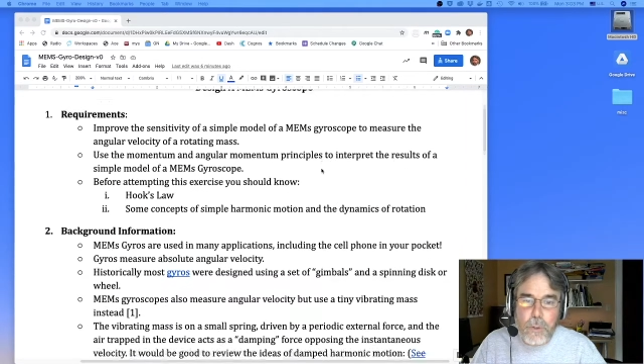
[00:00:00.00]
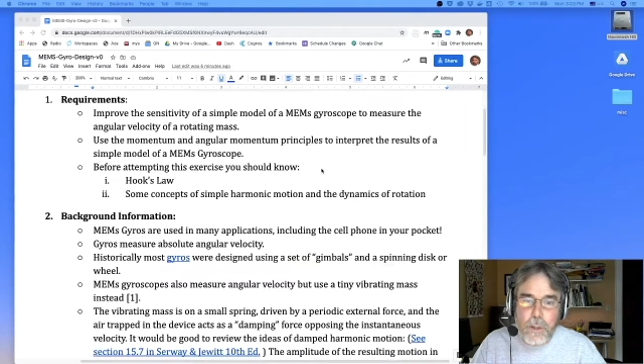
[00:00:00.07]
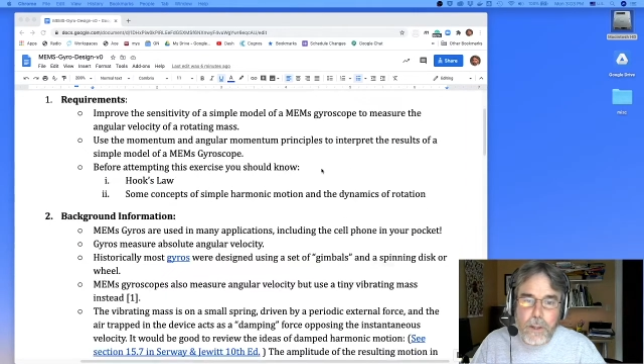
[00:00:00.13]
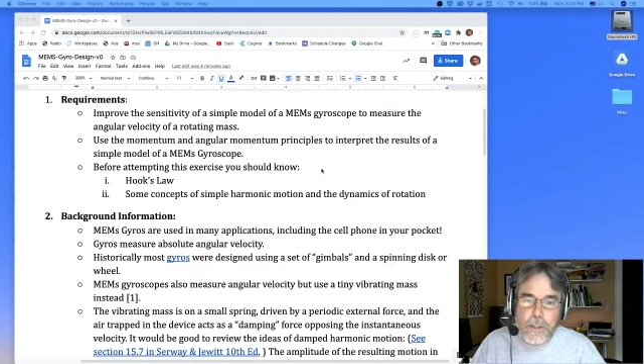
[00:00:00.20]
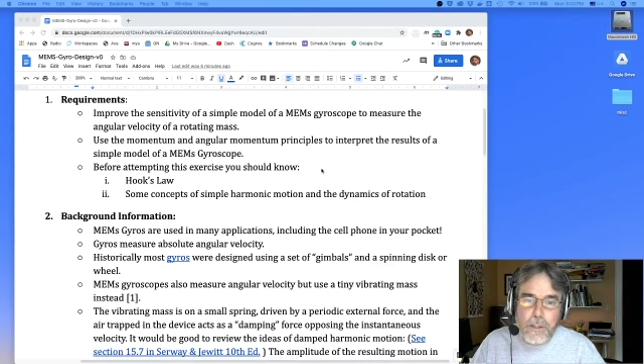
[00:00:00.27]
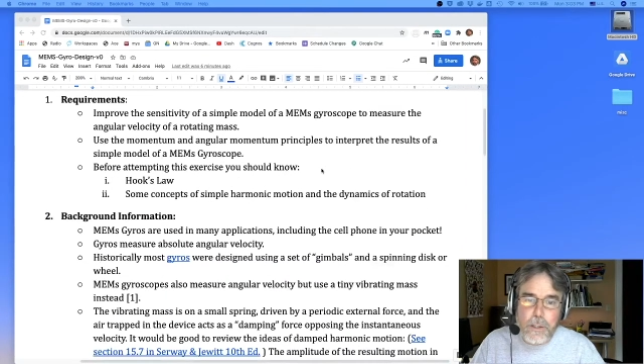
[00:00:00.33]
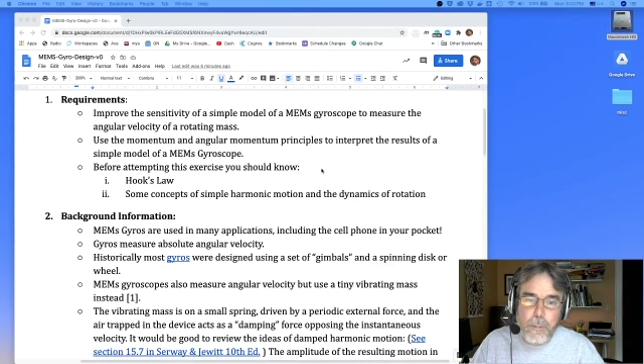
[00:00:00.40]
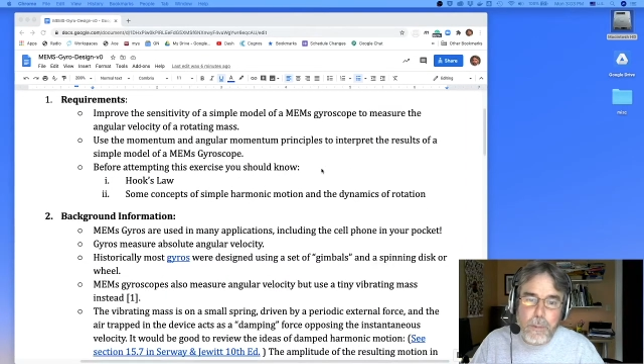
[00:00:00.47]

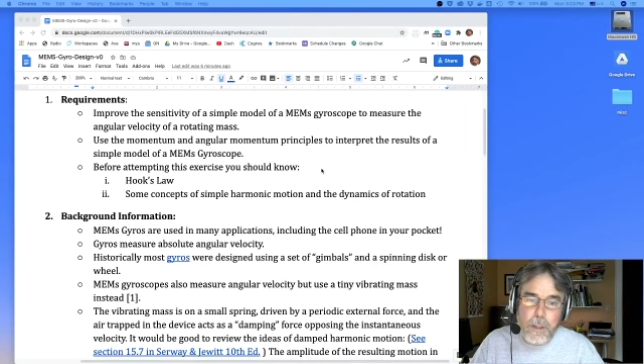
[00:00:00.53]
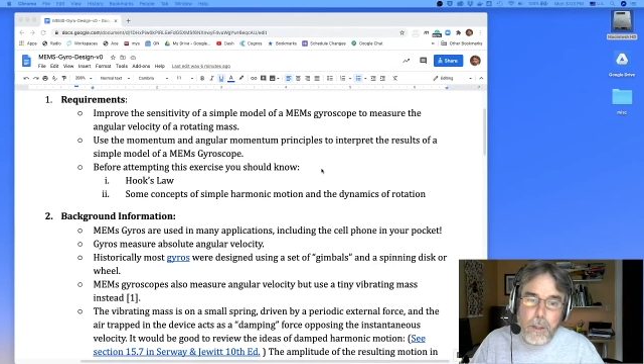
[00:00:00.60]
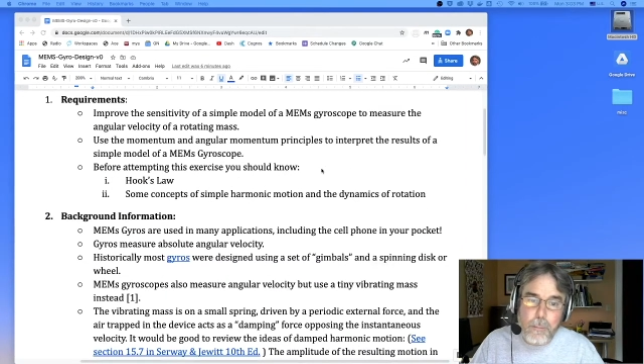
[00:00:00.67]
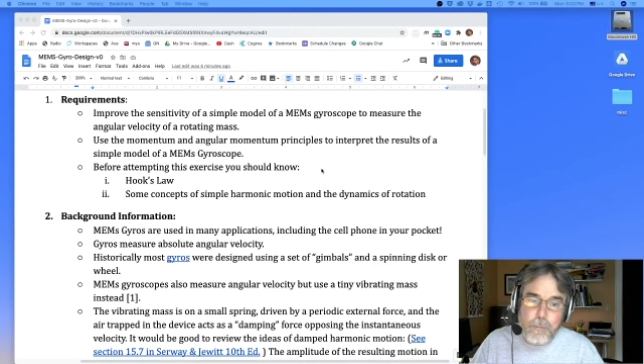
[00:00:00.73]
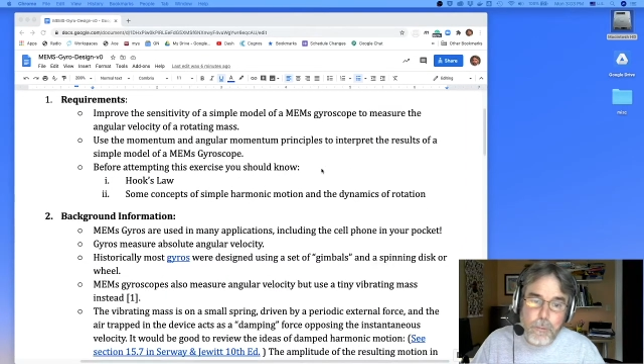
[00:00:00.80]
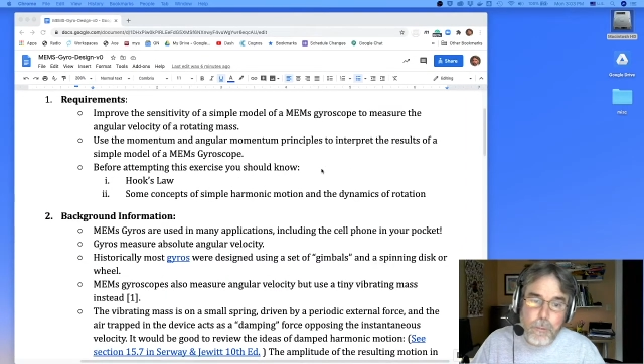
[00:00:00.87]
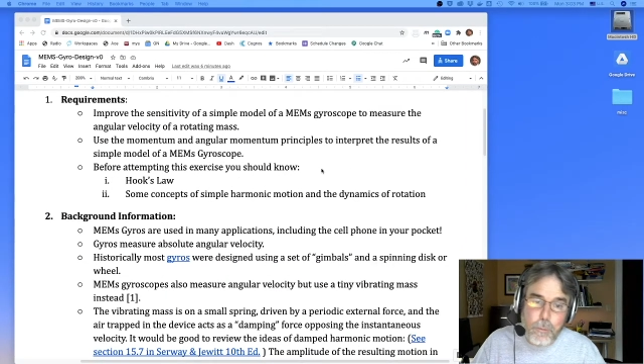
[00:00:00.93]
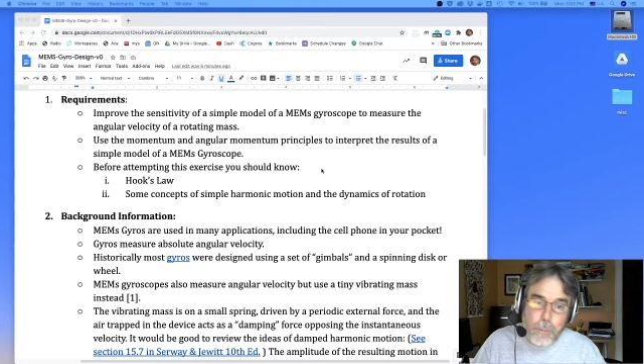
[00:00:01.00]
guys to become
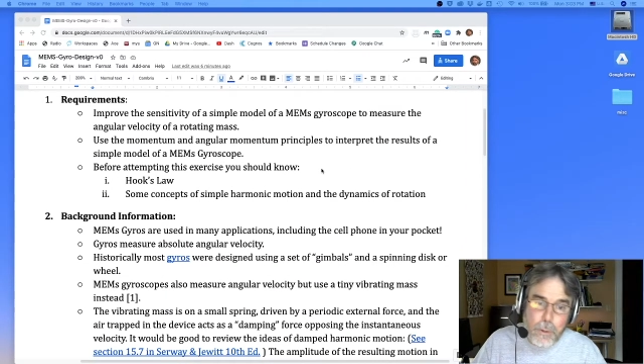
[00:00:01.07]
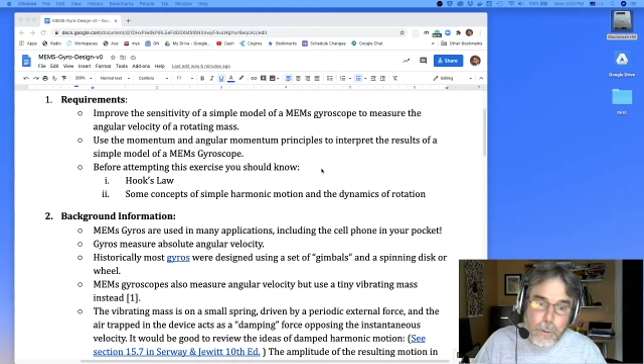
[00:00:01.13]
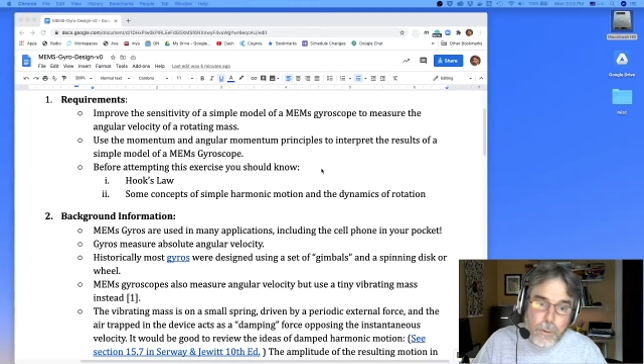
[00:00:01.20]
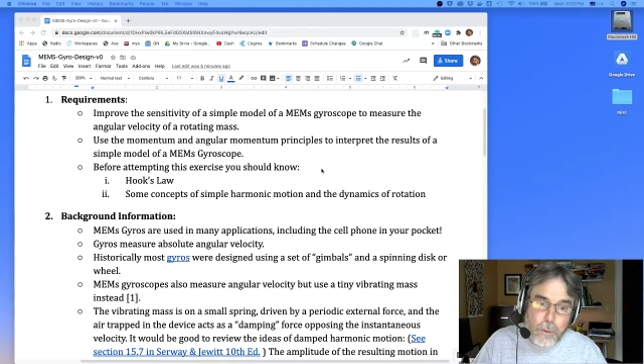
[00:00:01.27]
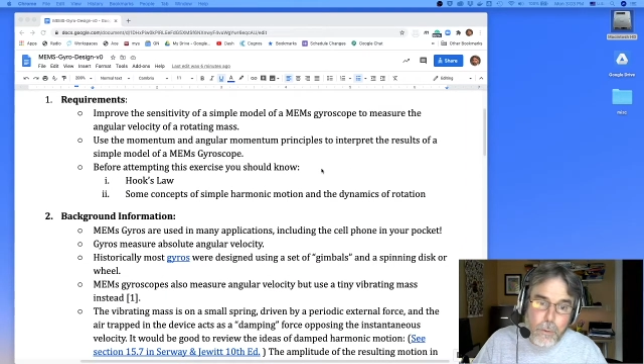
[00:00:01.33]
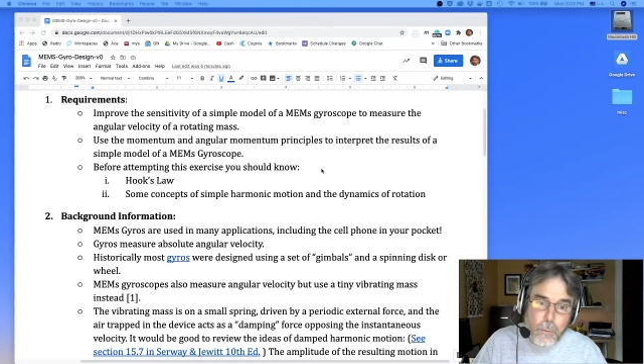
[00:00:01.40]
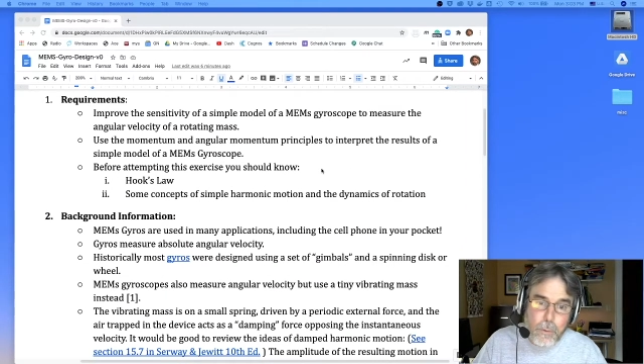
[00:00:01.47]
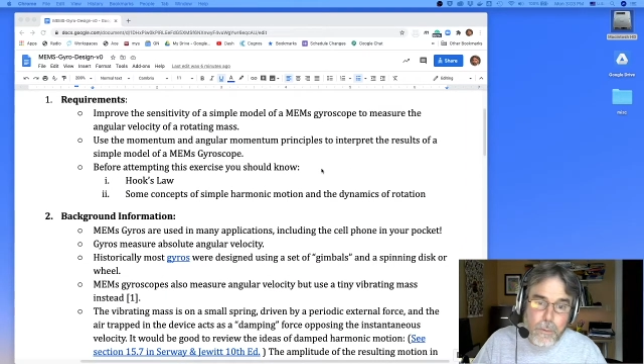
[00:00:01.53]

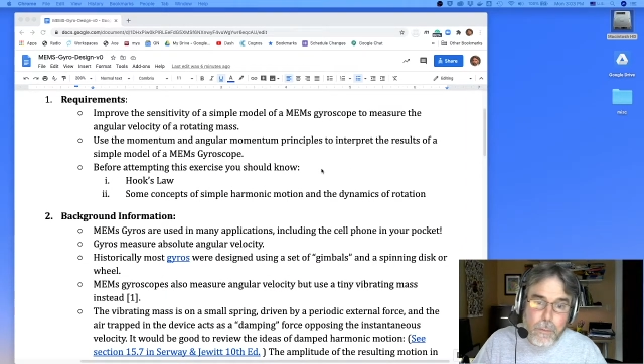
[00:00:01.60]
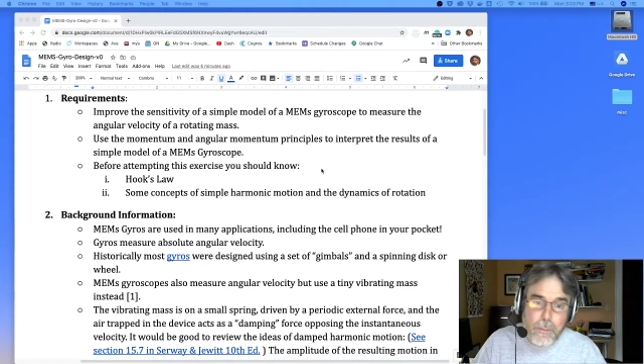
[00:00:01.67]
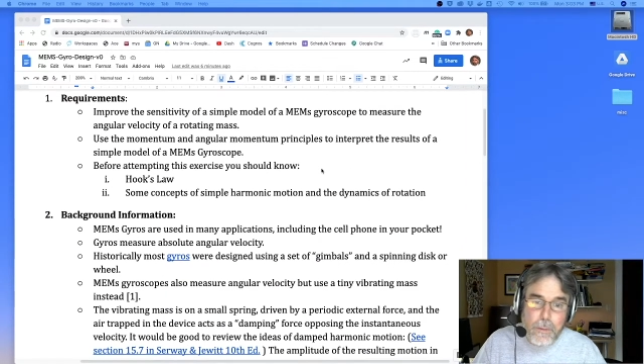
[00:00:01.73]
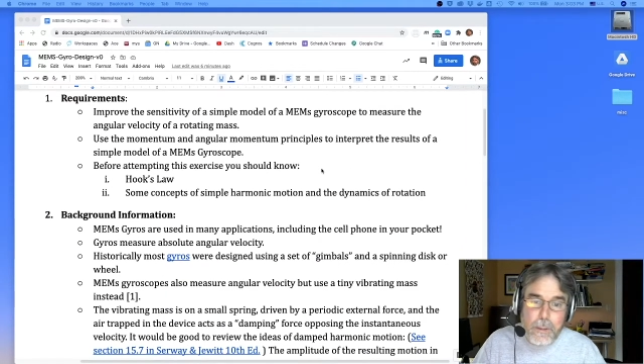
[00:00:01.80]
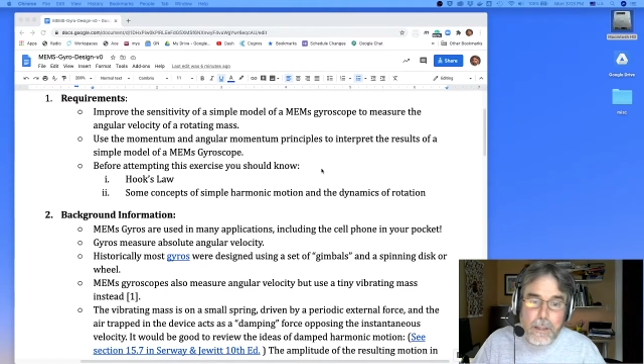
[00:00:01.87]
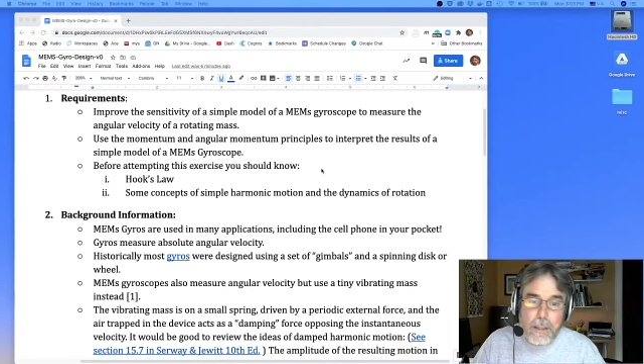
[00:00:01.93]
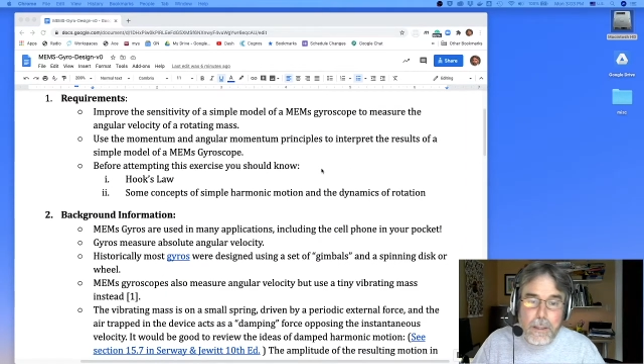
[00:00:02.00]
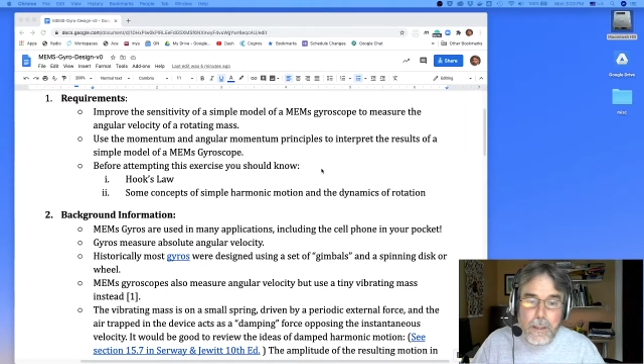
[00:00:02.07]
familiar with
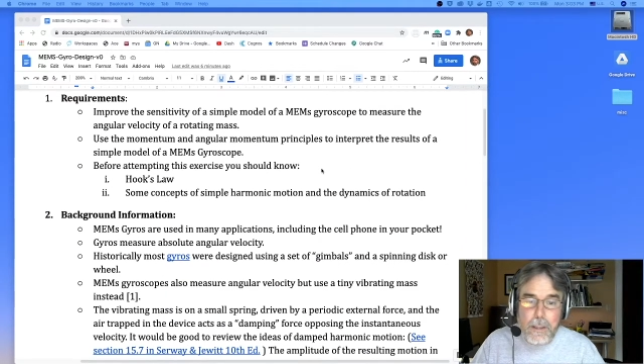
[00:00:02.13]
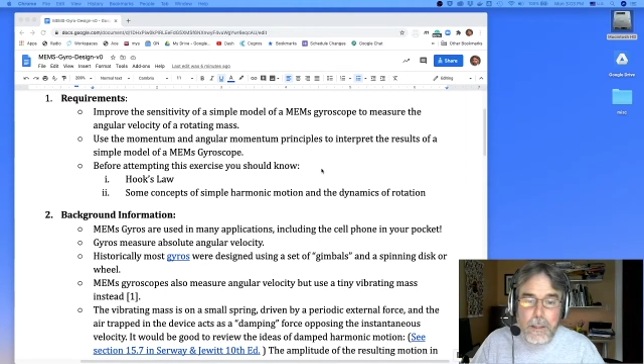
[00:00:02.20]
the